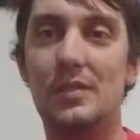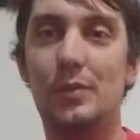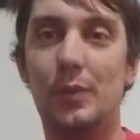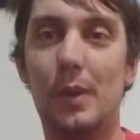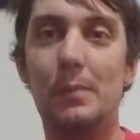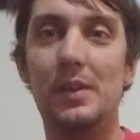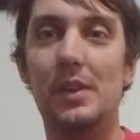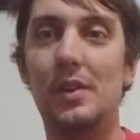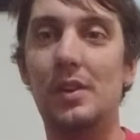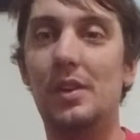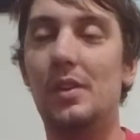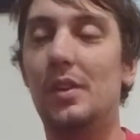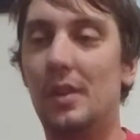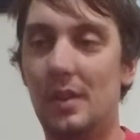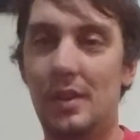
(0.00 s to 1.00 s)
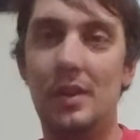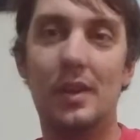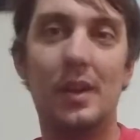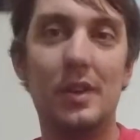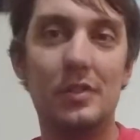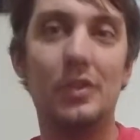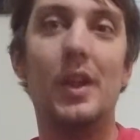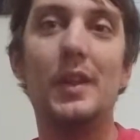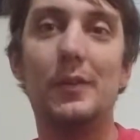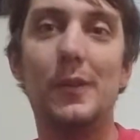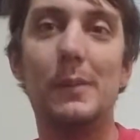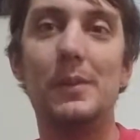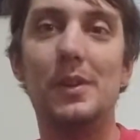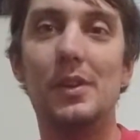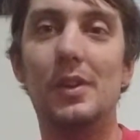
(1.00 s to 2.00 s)
rugby union, Australian
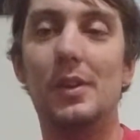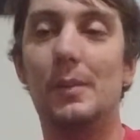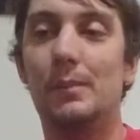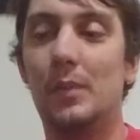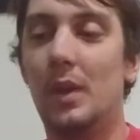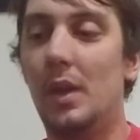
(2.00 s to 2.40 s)
rugby union.